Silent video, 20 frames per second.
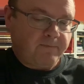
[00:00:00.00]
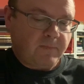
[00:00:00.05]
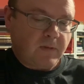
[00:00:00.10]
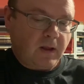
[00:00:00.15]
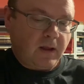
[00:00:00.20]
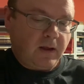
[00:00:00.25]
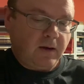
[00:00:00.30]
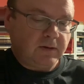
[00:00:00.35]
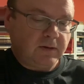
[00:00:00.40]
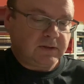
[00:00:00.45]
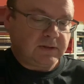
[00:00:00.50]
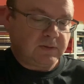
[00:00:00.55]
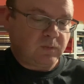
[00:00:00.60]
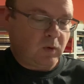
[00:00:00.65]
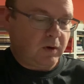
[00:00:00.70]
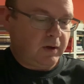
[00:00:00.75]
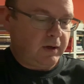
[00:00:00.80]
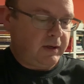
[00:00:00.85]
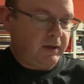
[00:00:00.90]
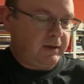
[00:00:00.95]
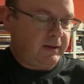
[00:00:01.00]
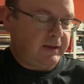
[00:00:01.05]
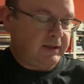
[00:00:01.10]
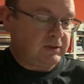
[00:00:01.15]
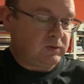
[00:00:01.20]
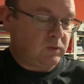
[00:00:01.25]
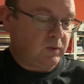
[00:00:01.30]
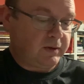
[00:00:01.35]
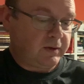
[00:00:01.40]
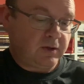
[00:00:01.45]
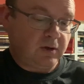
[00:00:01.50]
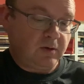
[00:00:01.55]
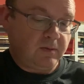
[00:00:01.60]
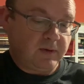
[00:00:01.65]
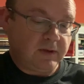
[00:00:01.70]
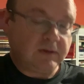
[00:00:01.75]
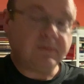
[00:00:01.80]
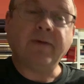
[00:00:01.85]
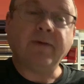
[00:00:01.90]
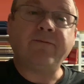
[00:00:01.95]
Here's one. This one too.
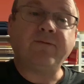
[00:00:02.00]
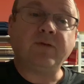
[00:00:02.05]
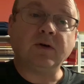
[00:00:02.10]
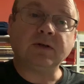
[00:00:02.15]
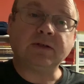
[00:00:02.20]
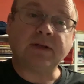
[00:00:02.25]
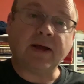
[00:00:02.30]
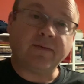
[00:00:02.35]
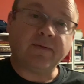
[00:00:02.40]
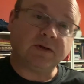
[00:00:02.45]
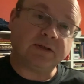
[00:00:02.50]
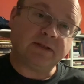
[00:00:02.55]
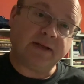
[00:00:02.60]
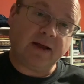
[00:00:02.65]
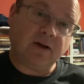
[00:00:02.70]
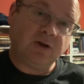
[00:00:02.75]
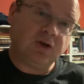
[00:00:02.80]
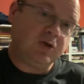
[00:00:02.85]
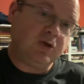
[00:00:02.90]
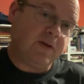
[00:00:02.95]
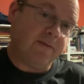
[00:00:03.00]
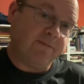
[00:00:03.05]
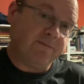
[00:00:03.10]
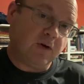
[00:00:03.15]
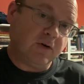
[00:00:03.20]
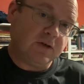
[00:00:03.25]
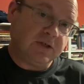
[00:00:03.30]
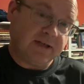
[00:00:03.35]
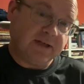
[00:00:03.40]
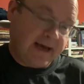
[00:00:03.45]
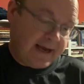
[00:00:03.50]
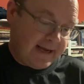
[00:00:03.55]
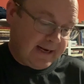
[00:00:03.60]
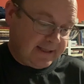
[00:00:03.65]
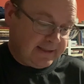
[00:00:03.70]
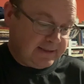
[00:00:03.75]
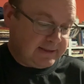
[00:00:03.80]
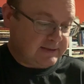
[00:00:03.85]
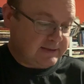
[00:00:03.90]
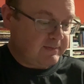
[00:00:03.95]
This is my first ever sale to the Virgin
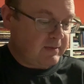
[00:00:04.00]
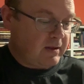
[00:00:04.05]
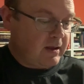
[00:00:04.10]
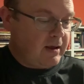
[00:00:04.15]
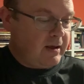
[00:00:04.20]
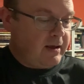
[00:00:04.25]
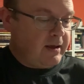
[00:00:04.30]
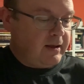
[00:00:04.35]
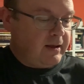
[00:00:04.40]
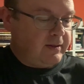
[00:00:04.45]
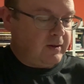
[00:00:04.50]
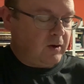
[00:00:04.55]
Islands. the